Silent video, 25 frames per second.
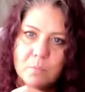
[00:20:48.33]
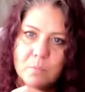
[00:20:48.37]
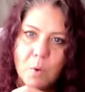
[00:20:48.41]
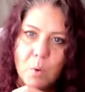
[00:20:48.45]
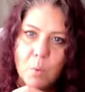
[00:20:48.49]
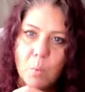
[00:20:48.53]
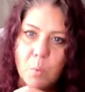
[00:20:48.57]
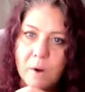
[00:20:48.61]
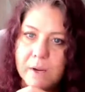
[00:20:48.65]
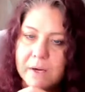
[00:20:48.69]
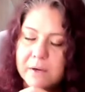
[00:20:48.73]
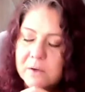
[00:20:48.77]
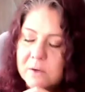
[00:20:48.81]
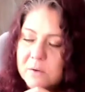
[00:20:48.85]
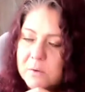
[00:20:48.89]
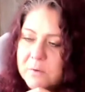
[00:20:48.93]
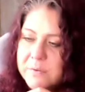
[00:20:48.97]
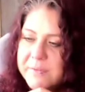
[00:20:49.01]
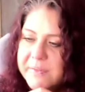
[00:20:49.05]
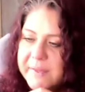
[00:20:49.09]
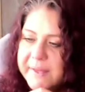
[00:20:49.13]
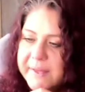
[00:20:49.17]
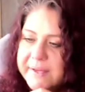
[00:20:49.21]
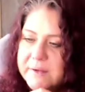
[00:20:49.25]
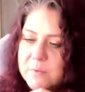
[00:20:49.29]
What
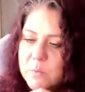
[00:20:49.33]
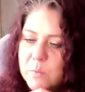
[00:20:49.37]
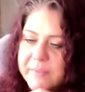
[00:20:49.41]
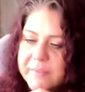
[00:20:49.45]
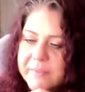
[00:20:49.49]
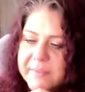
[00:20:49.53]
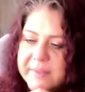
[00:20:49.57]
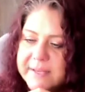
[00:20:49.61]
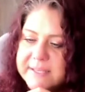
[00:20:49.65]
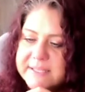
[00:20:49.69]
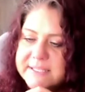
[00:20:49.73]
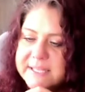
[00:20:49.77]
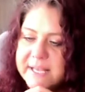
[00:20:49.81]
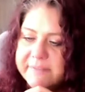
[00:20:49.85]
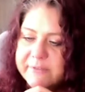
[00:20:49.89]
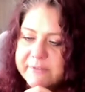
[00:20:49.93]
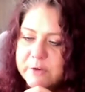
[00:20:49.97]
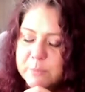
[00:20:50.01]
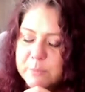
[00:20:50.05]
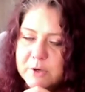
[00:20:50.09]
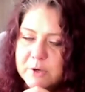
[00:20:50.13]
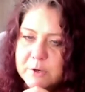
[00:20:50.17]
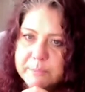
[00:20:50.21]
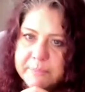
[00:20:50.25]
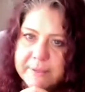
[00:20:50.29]
things have you
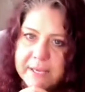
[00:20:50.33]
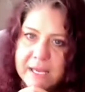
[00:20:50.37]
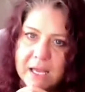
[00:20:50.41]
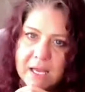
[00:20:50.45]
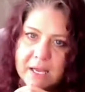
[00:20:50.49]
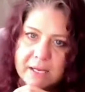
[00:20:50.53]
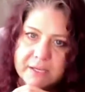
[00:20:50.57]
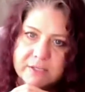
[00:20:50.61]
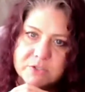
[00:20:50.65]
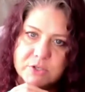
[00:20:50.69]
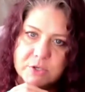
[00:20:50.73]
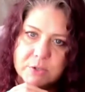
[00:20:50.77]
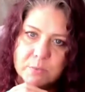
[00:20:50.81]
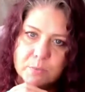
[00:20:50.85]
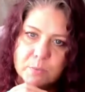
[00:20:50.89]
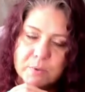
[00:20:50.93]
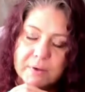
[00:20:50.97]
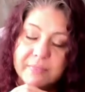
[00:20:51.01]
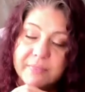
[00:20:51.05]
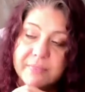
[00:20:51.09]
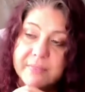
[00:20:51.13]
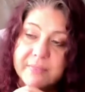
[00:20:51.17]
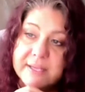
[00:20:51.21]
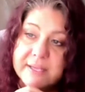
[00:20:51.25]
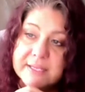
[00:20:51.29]
put behind you?
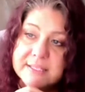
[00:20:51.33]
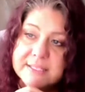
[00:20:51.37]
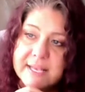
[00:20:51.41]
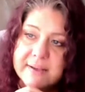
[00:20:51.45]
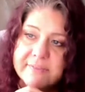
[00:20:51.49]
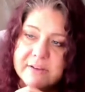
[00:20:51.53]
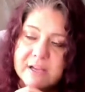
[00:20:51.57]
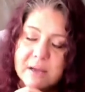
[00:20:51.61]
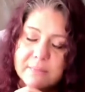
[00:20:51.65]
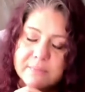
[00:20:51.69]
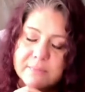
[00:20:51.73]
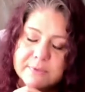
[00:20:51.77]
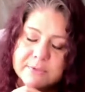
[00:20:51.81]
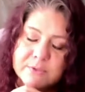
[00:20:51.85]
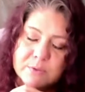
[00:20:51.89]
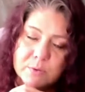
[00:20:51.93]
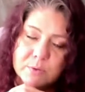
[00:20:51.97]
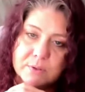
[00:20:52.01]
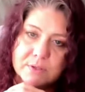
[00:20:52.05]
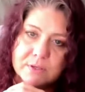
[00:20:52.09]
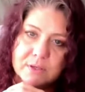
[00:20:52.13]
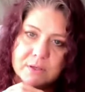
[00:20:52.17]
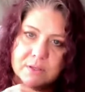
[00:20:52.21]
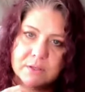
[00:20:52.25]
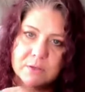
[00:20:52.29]
What things have come to a
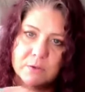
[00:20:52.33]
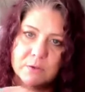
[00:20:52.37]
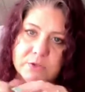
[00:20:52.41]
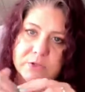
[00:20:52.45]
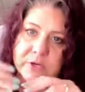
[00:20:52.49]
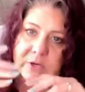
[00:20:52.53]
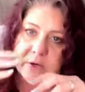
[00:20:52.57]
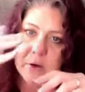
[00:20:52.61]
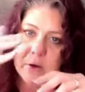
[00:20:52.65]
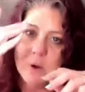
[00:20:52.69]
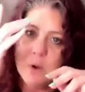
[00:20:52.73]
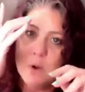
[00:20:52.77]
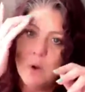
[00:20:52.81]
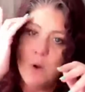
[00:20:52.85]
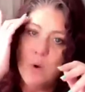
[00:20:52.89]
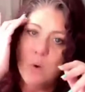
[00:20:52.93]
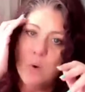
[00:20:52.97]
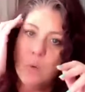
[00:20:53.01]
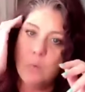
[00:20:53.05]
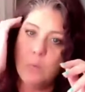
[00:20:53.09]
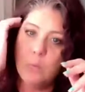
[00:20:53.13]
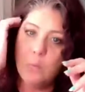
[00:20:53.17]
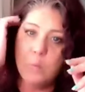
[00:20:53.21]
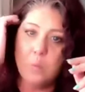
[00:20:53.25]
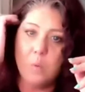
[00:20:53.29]
conclusion?
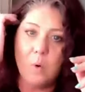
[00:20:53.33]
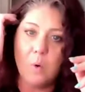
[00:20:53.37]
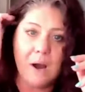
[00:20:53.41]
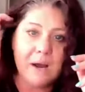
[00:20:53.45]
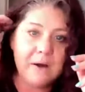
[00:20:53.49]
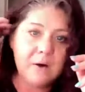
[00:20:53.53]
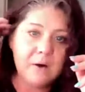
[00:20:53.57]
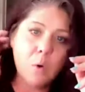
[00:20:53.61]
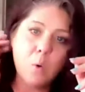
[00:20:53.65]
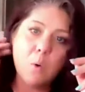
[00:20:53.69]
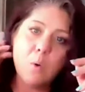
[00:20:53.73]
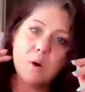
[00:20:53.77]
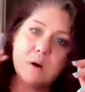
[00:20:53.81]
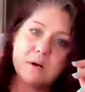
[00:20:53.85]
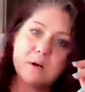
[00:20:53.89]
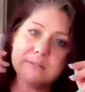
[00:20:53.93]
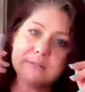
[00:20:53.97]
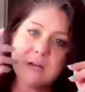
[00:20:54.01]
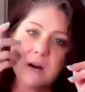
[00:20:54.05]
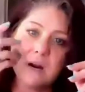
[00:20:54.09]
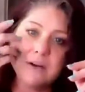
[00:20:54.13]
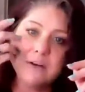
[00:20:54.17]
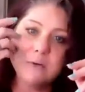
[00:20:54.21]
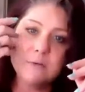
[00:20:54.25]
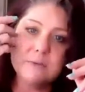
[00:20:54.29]
What horse
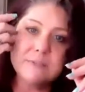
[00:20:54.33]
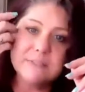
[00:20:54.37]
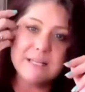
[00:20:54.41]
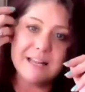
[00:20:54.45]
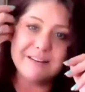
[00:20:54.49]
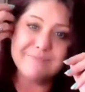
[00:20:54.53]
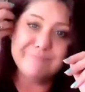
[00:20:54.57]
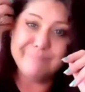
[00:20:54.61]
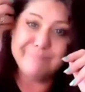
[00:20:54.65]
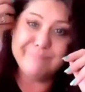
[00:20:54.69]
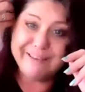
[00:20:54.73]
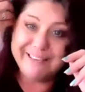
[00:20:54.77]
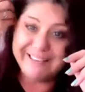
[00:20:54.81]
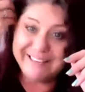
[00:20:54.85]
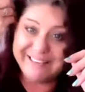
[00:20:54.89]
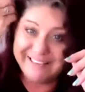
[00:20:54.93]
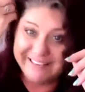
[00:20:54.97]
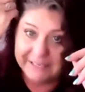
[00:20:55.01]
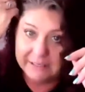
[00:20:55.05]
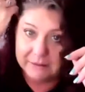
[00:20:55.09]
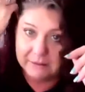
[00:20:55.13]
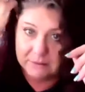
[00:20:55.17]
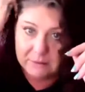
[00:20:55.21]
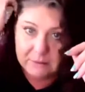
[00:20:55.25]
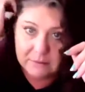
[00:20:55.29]
are you done beating